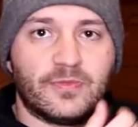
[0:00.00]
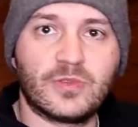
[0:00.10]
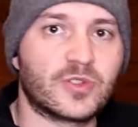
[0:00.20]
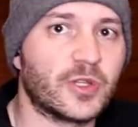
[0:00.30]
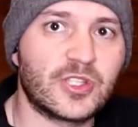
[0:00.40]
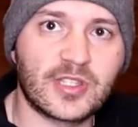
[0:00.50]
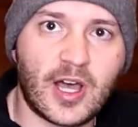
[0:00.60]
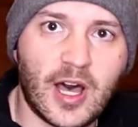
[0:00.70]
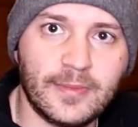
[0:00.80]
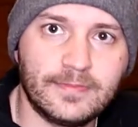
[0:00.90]
Switch is
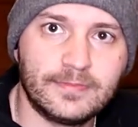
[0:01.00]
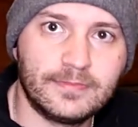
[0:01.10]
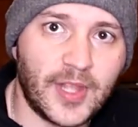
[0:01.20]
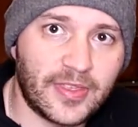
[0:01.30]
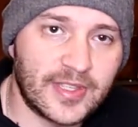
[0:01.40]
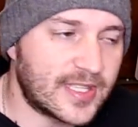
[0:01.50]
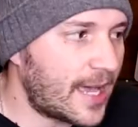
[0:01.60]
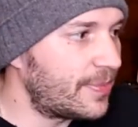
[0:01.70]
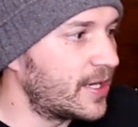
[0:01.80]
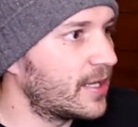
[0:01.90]
on, nothing's
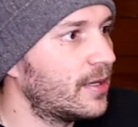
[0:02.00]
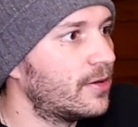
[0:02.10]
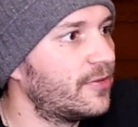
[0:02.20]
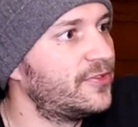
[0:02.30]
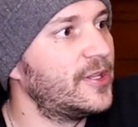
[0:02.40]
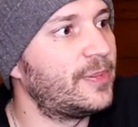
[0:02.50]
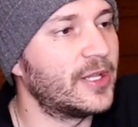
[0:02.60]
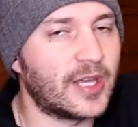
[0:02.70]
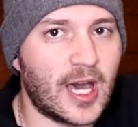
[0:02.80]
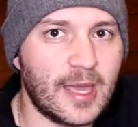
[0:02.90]
happening. Flip
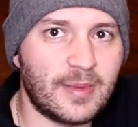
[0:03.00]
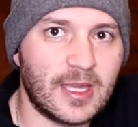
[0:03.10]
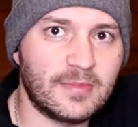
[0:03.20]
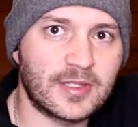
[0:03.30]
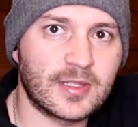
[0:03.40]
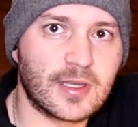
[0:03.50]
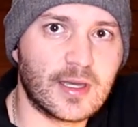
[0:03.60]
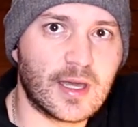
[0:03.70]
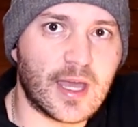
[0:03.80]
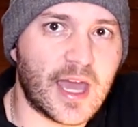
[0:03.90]
on the high beams,
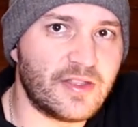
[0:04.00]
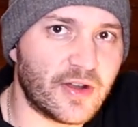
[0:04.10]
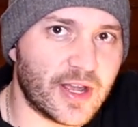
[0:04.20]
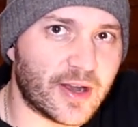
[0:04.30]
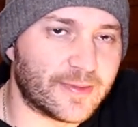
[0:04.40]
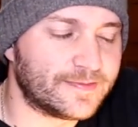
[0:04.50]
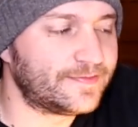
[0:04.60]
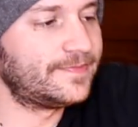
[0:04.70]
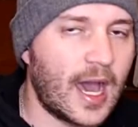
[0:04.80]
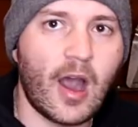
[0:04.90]
and they're here.
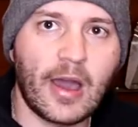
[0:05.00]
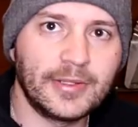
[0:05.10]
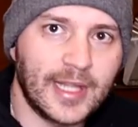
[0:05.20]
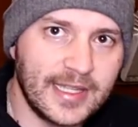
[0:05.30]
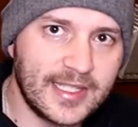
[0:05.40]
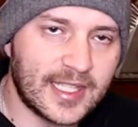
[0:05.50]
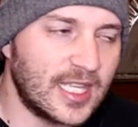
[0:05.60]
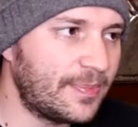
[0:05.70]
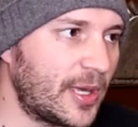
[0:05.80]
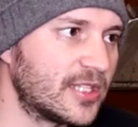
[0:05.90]
I would like to
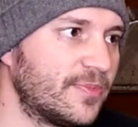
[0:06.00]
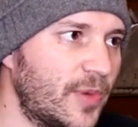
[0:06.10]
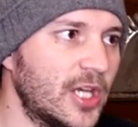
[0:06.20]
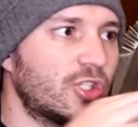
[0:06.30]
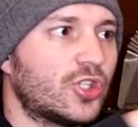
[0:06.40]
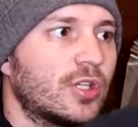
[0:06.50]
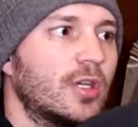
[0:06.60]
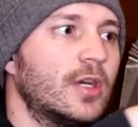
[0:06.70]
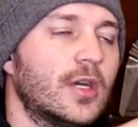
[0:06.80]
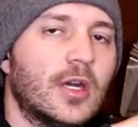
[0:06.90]
keep as much
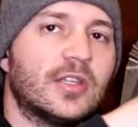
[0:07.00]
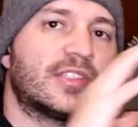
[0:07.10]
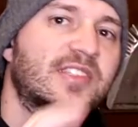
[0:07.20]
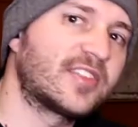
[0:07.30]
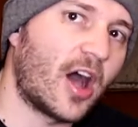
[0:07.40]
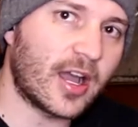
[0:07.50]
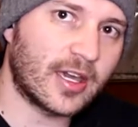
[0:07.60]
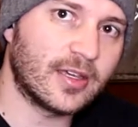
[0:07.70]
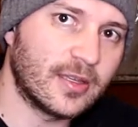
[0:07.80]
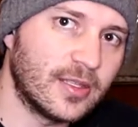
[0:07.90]
stock
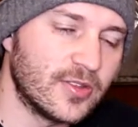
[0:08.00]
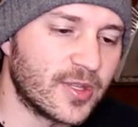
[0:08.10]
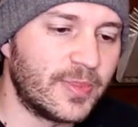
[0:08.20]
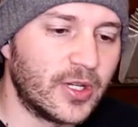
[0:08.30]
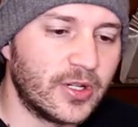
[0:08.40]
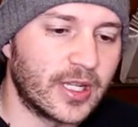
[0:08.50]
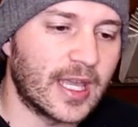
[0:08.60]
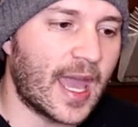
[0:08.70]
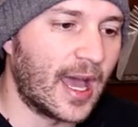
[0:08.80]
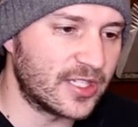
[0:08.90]

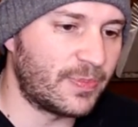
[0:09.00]
usability as